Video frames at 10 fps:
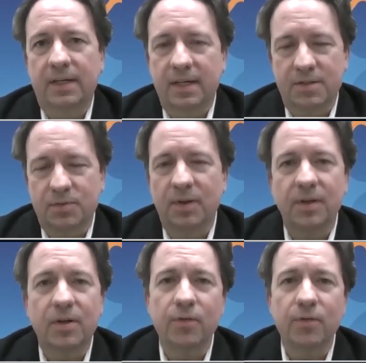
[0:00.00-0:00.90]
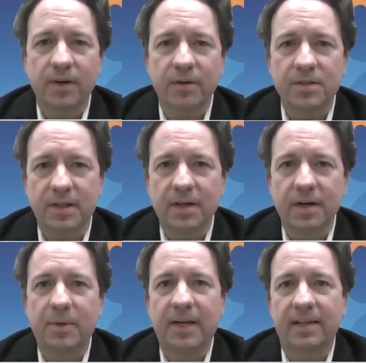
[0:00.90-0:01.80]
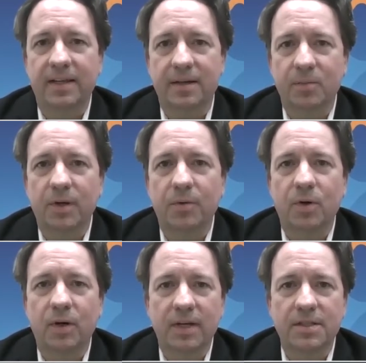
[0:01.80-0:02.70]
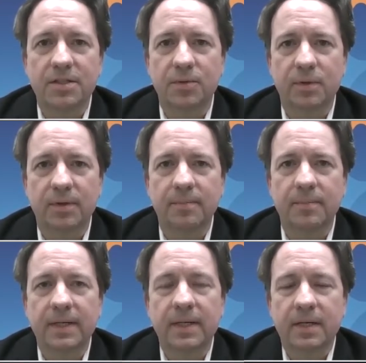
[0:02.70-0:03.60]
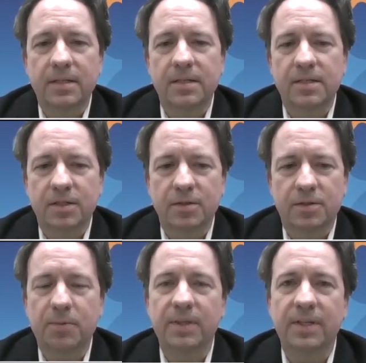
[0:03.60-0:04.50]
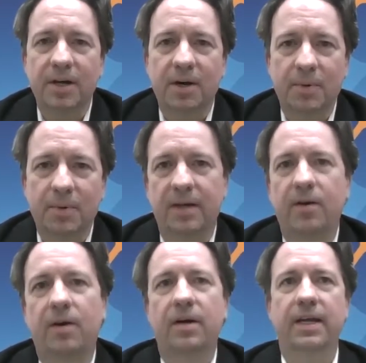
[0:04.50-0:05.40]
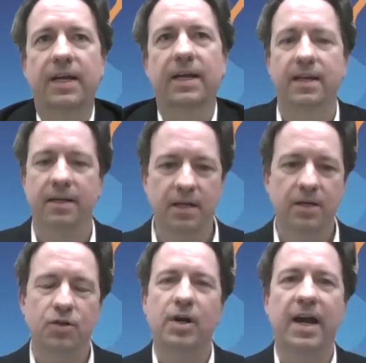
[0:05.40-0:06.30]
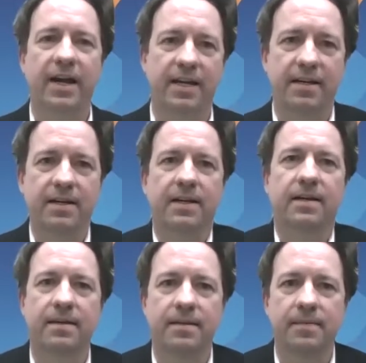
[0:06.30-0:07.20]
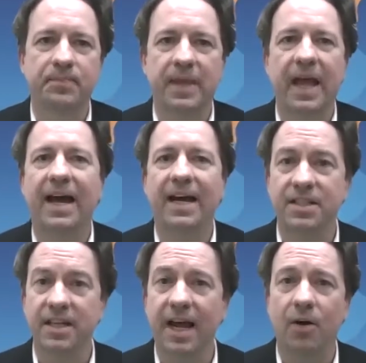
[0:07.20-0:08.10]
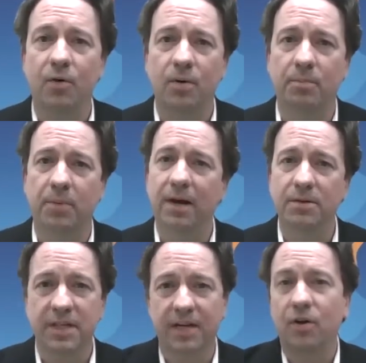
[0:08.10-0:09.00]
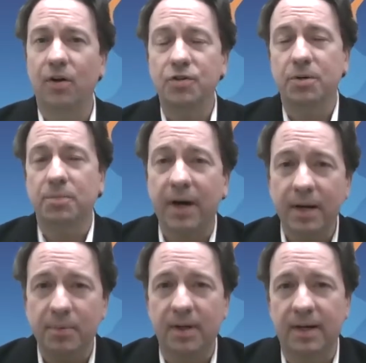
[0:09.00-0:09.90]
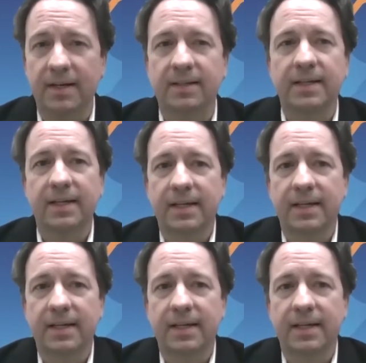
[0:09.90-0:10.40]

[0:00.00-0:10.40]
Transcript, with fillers: as one of the co-founders of the company that we wanted to um, to, to, to, put the company on a track and, and add to our biotechnology pipeline.